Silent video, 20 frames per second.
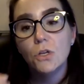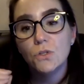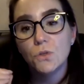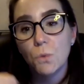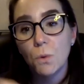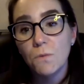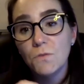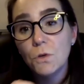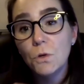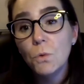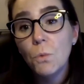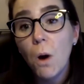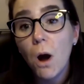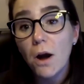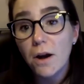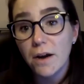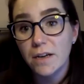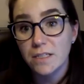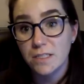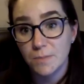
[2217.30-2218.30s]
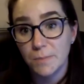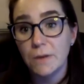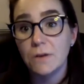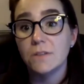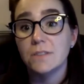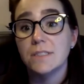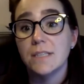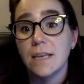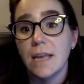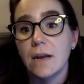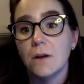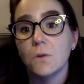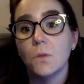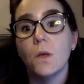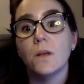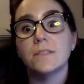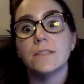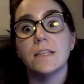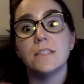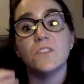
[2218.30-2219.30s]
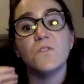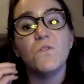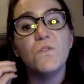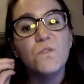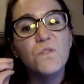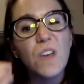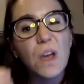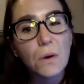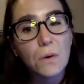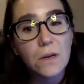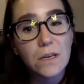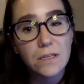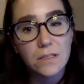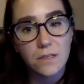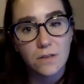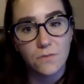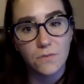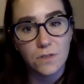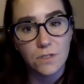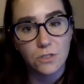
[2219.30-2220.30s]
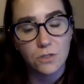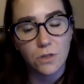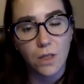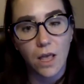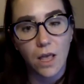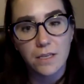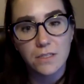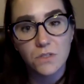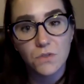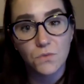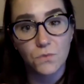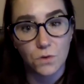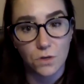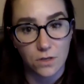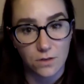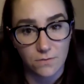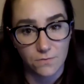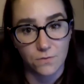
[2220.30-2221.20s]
So if you are experiencing hair loss, it's very individualized for,